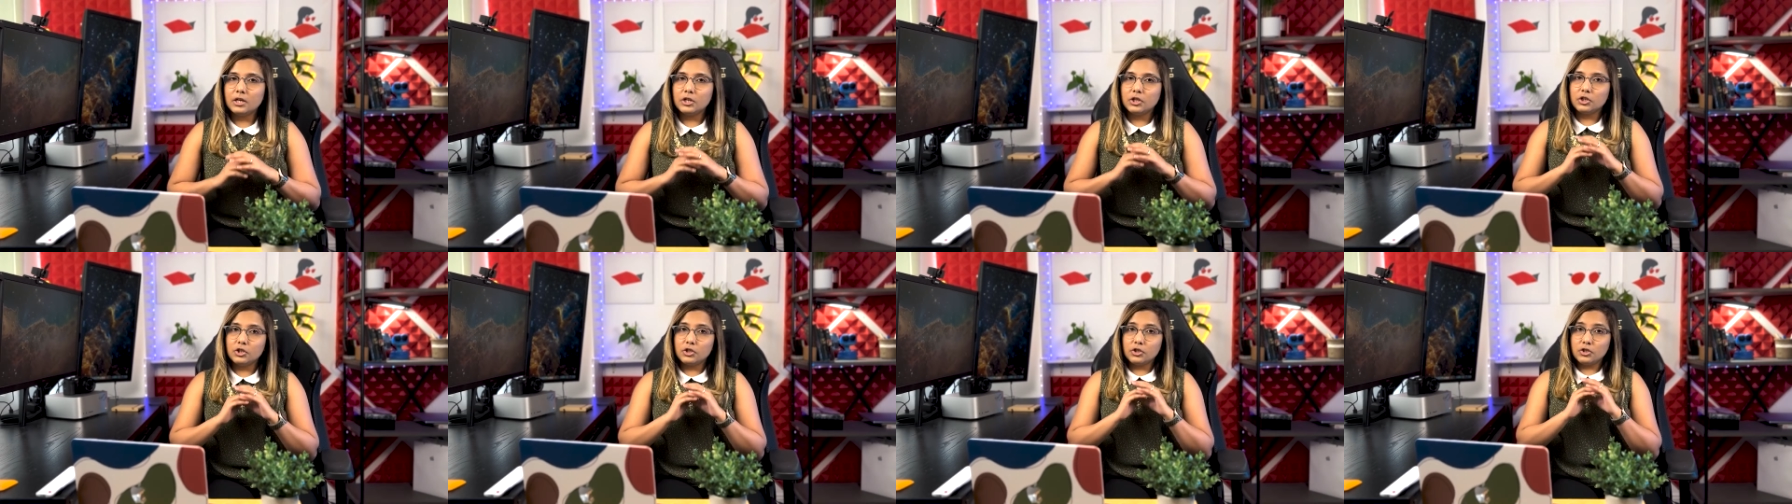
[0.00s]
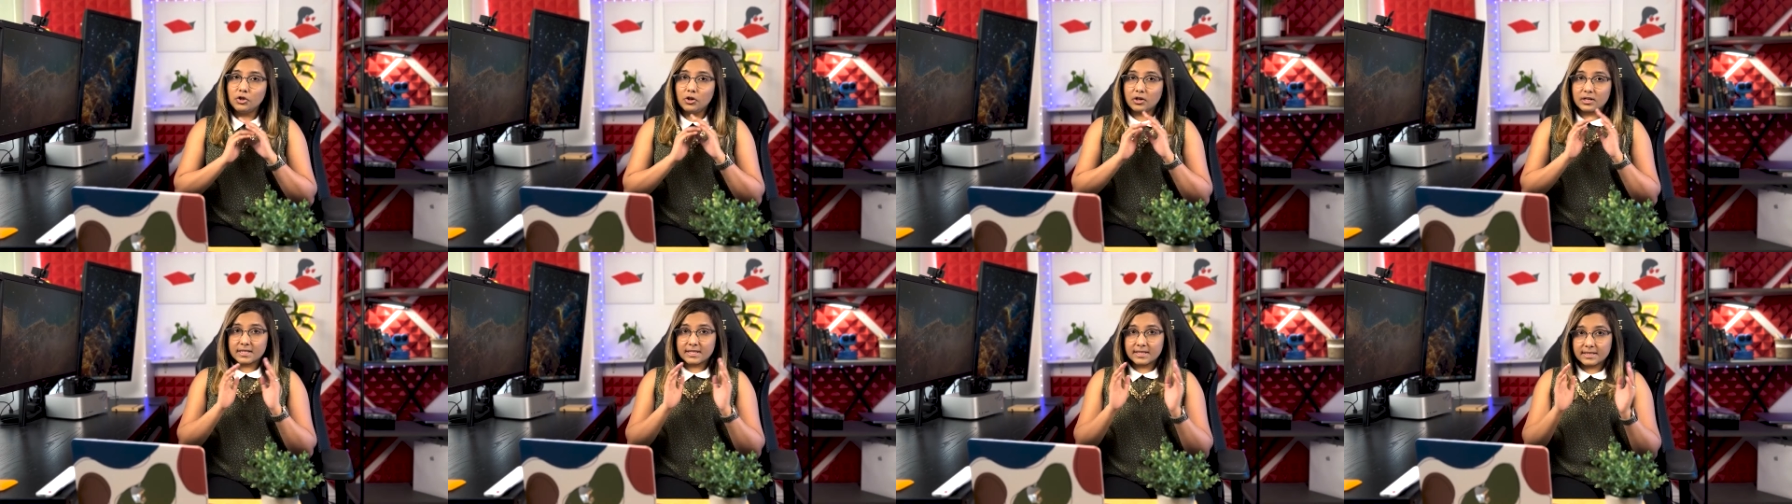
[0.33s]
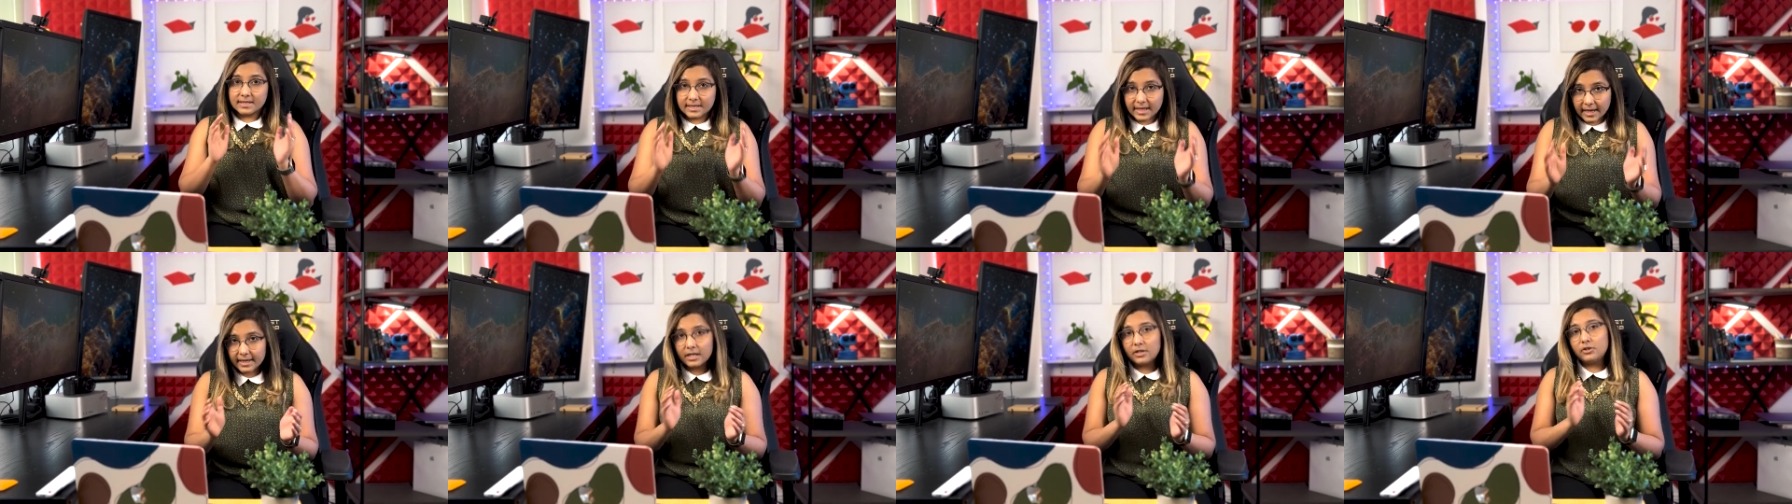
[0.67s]
Your
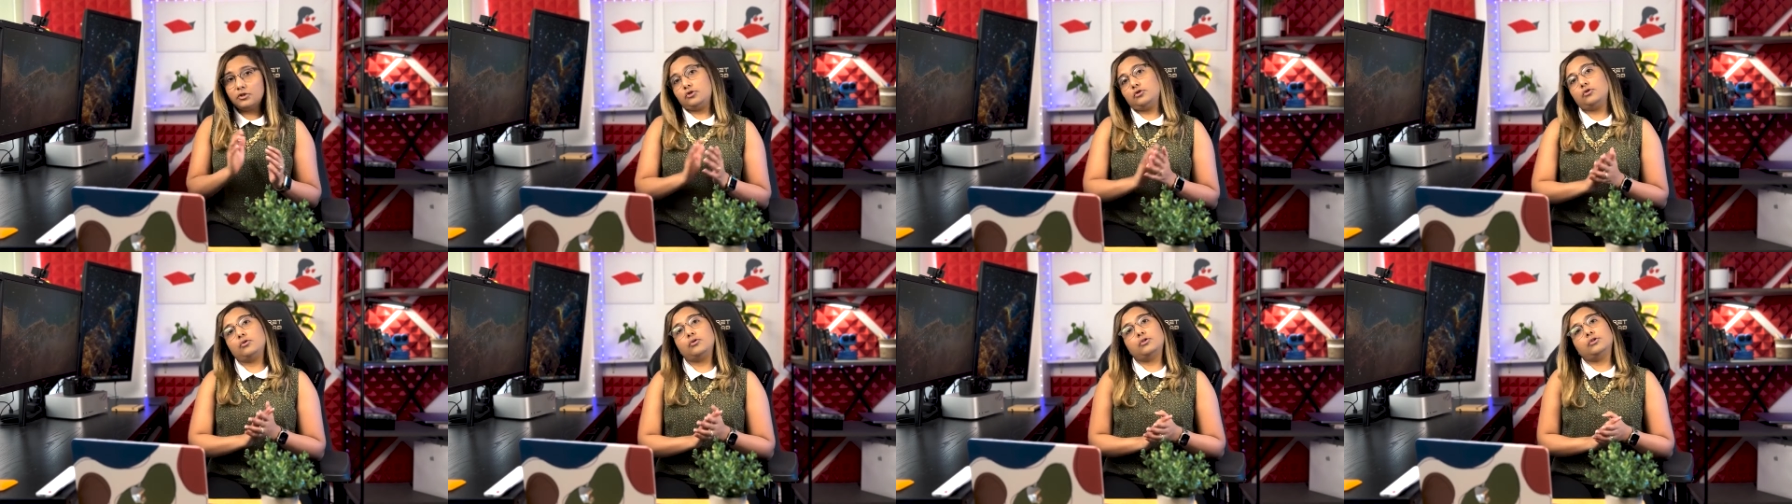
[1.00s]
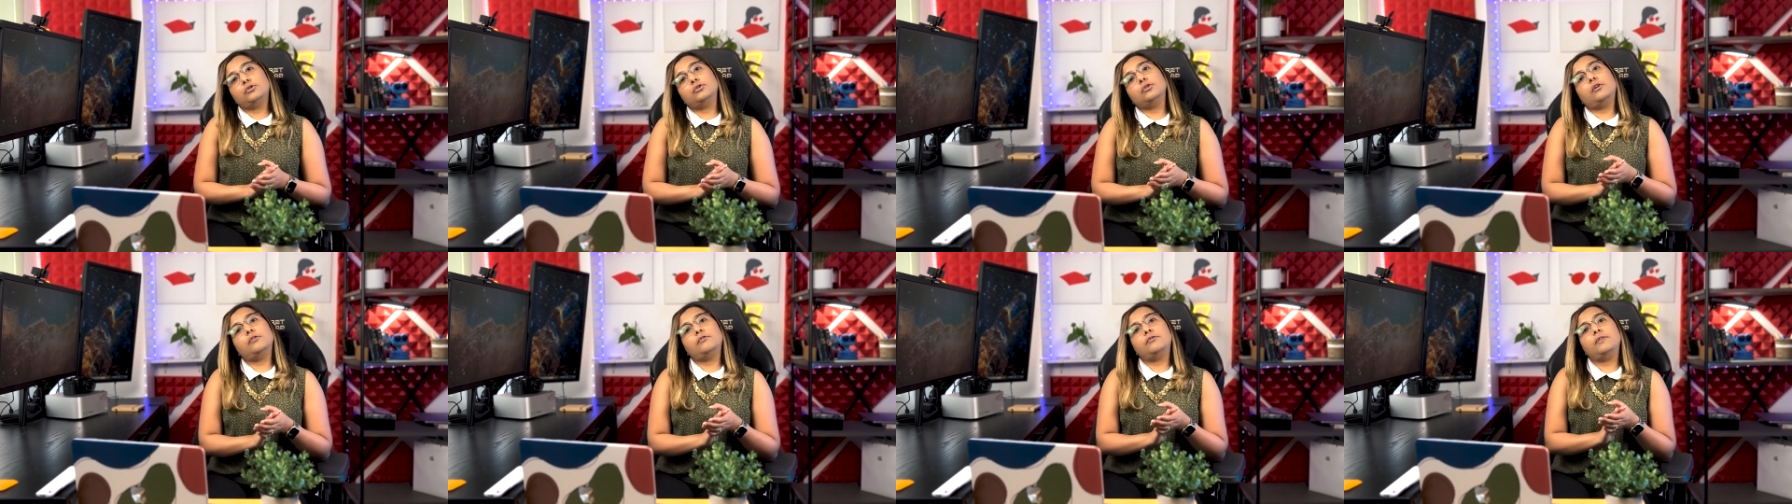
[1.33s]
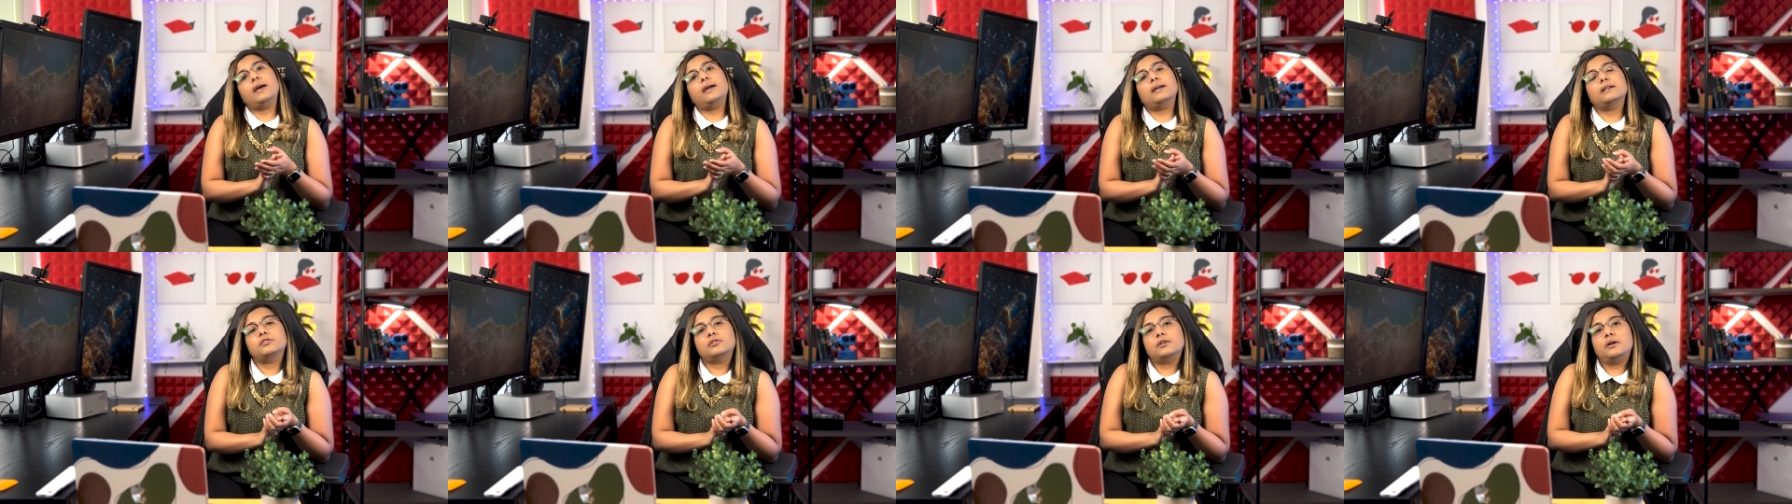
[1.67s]
second source of
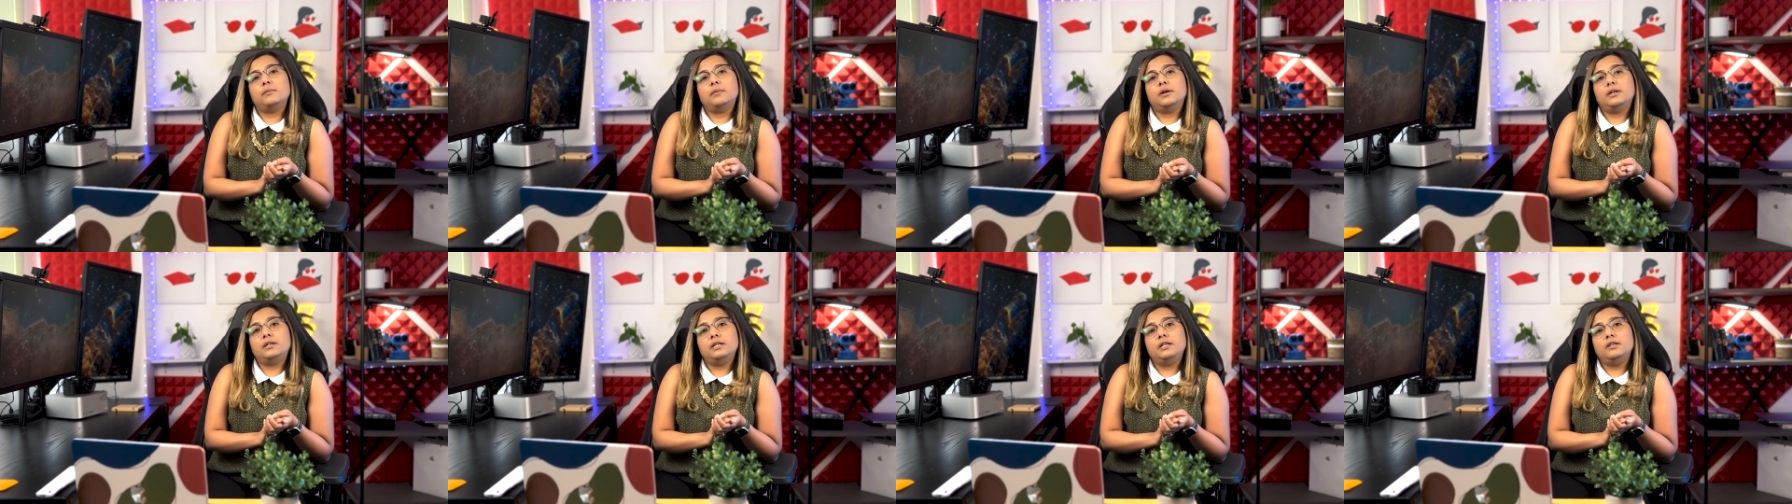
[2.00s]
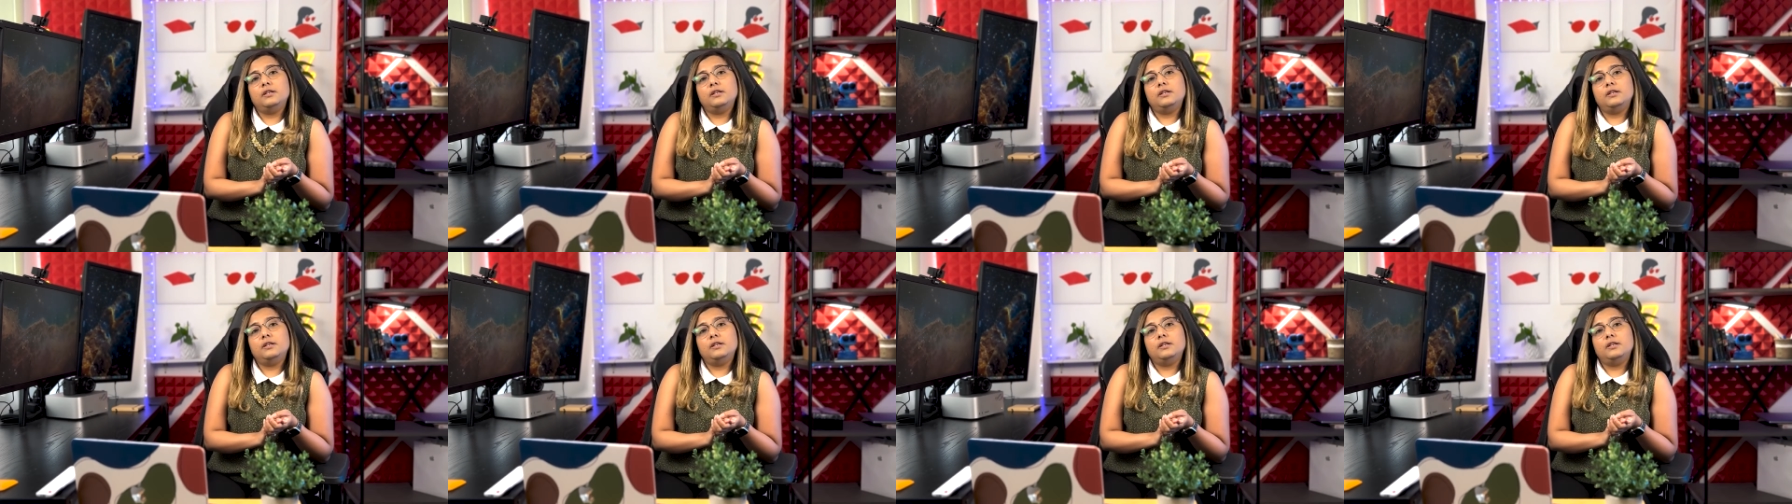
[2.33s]
extra money